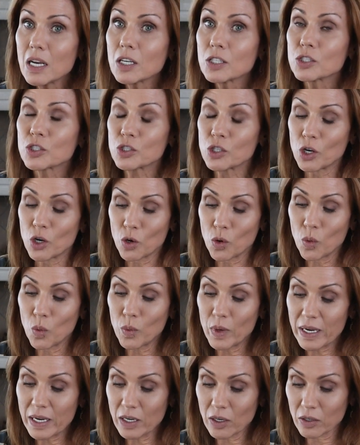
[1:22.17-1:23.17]
So
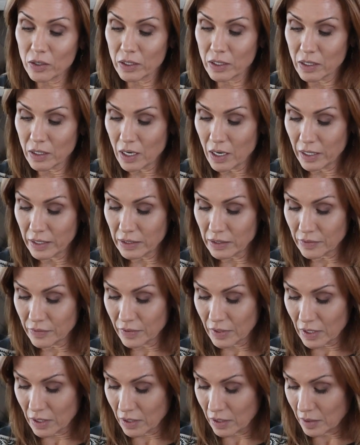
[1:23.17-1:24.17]
we are going to kind
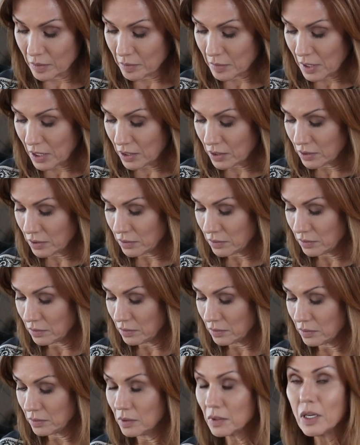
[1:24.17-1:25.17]
of um,
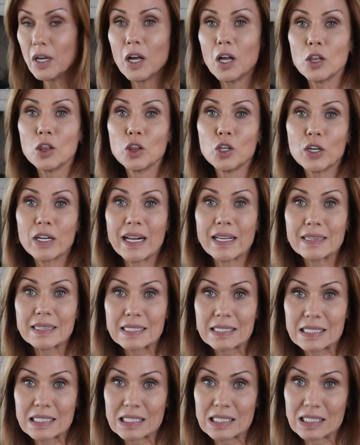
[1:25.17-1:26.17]
look at
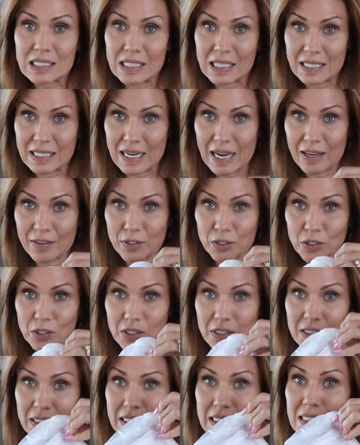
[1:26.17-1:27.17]
this
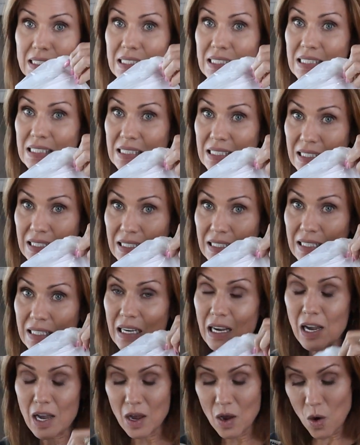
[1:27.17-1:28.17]
together to
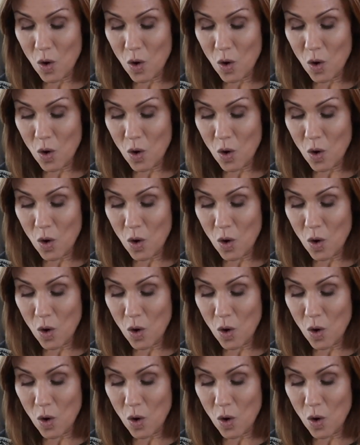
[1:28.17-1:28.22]
see